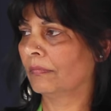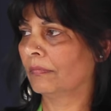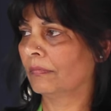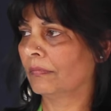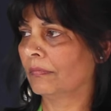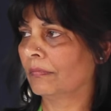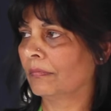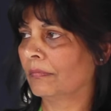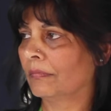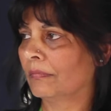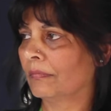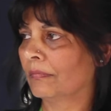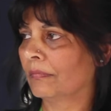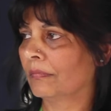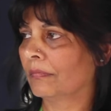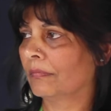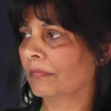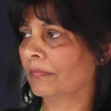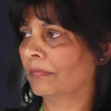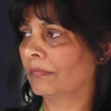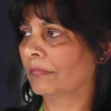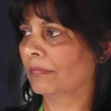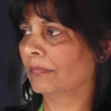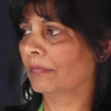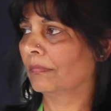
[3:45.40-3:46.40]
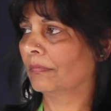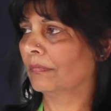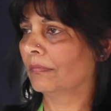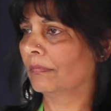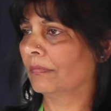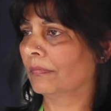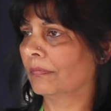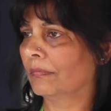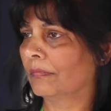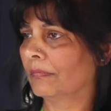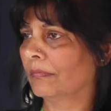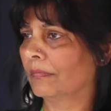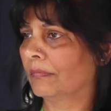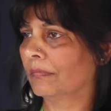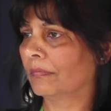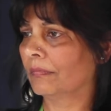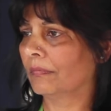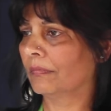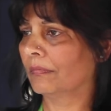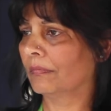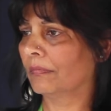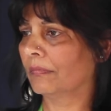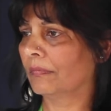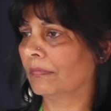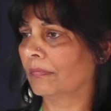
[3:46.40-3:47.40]

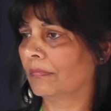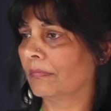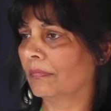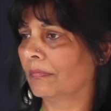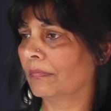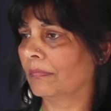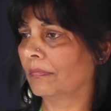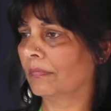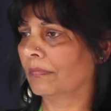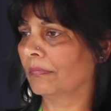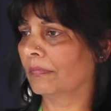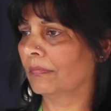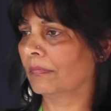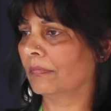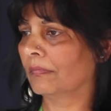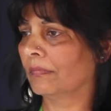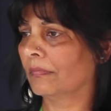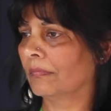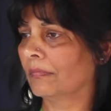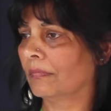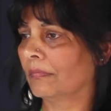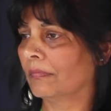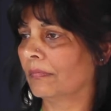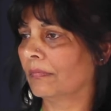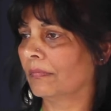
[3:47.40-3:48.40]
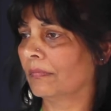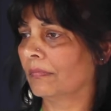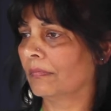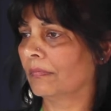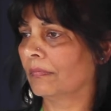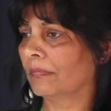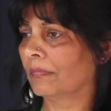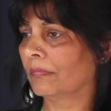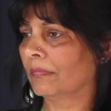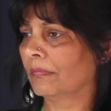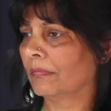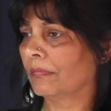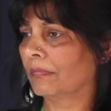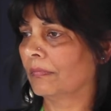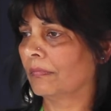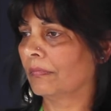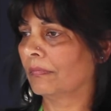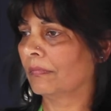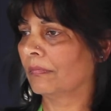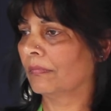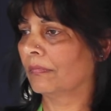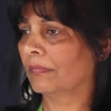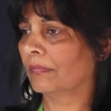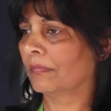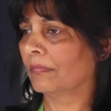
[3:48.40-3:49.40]

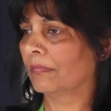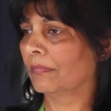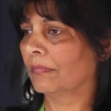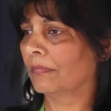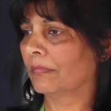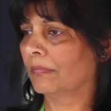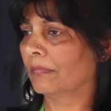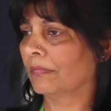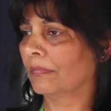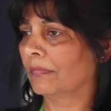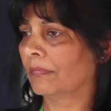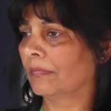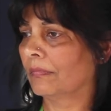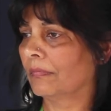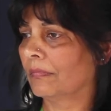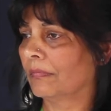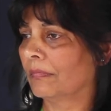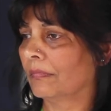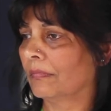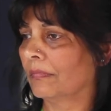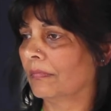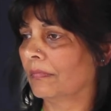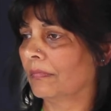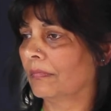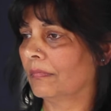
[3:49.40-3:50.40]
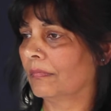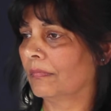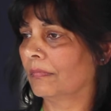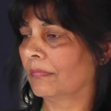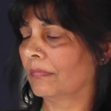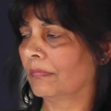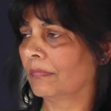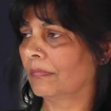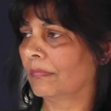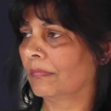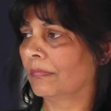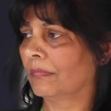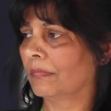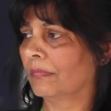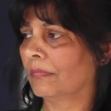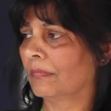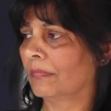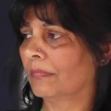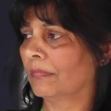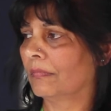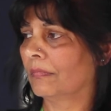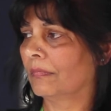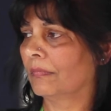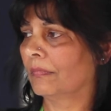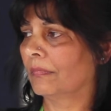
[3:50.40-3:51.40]

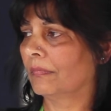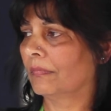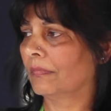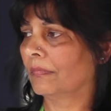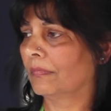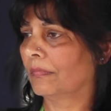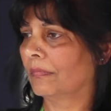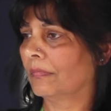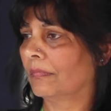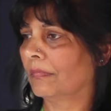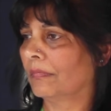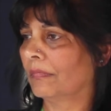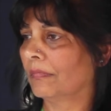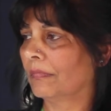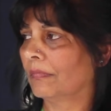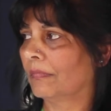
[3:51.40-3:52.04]
No words are spoken by the person on screen.